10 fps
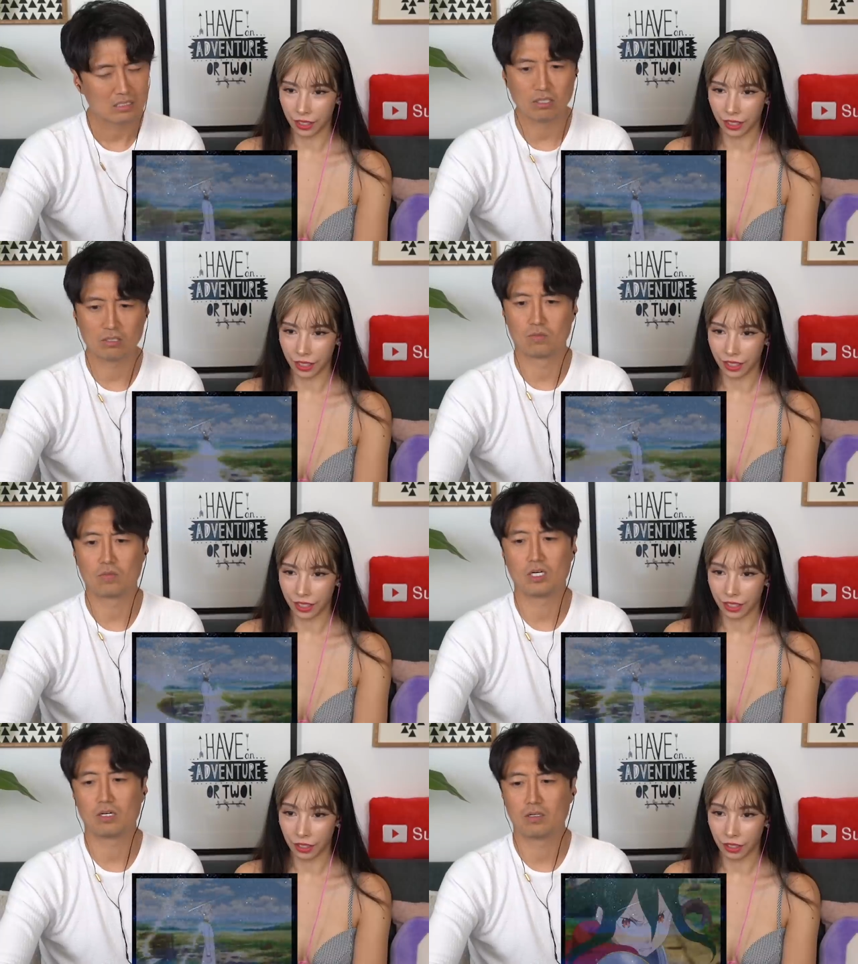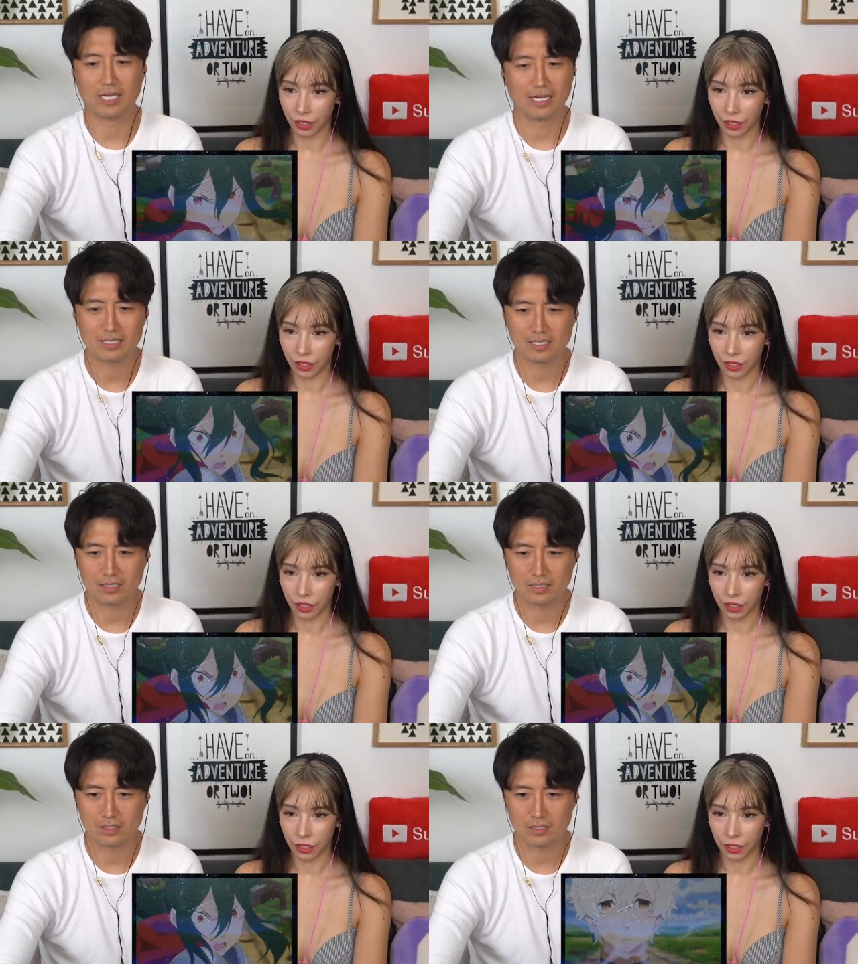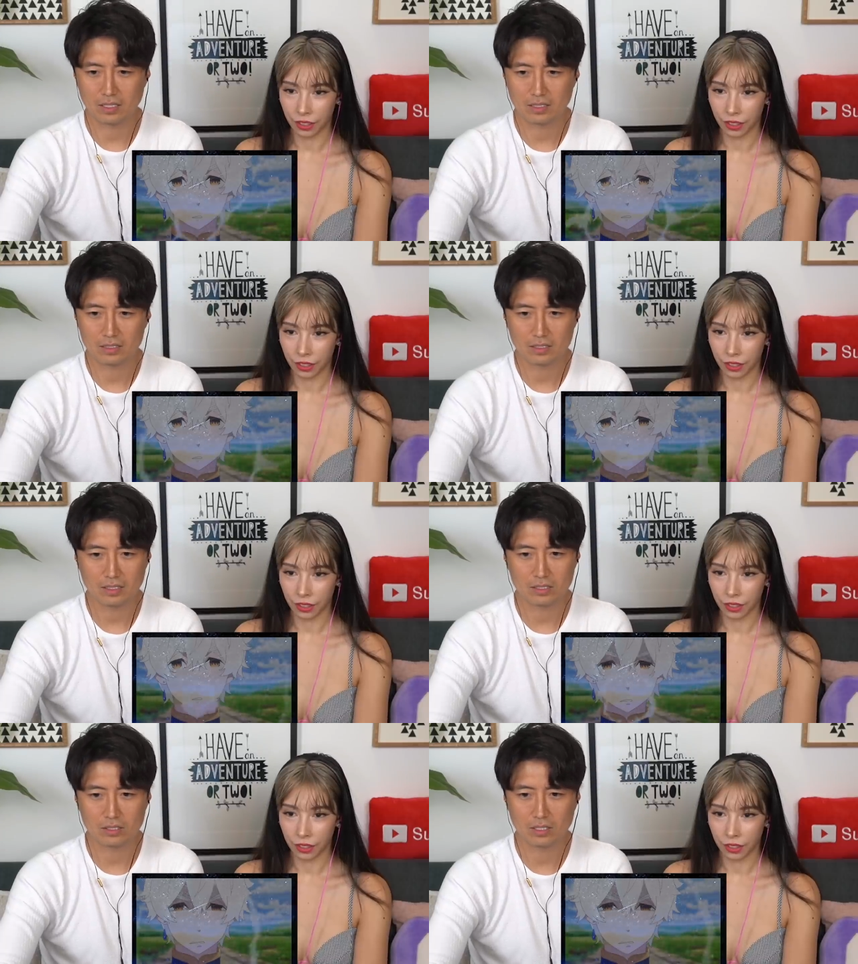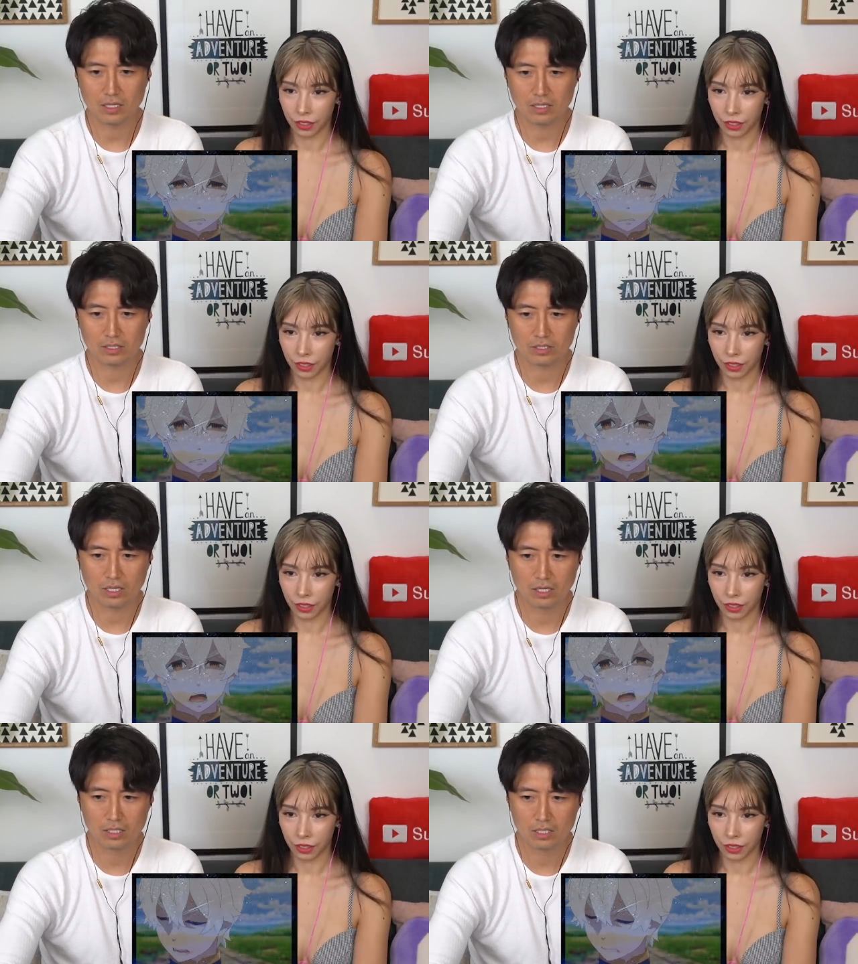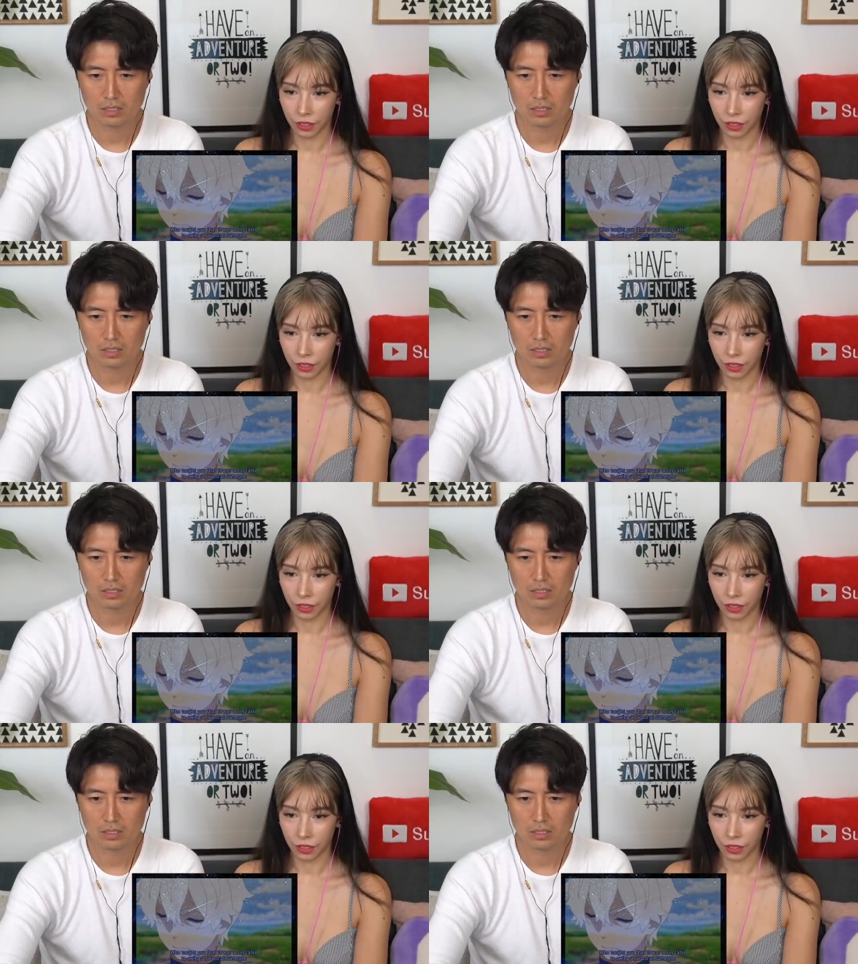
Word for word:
Speaker 1: Dude, whoa, yeah, this guy's this guy's hella strong.